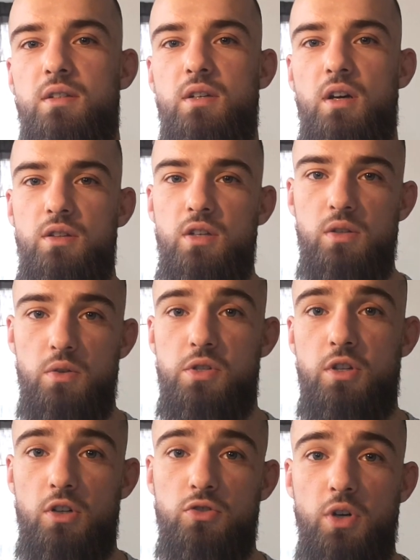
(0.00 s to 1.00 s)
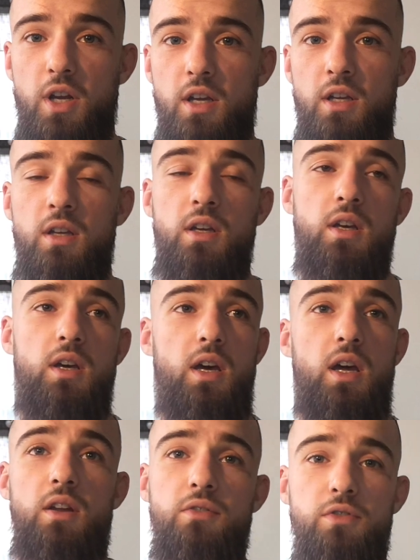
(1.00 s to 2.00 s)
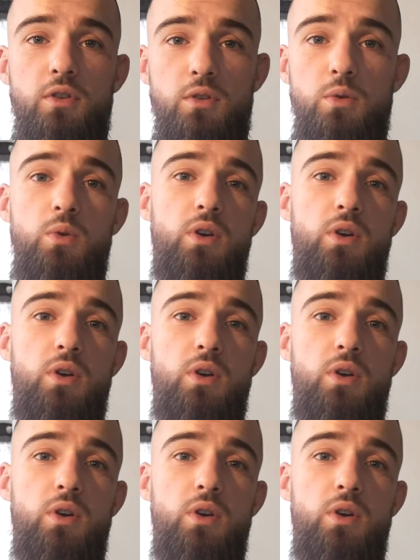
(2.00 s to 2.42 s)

until you start training. And if you do,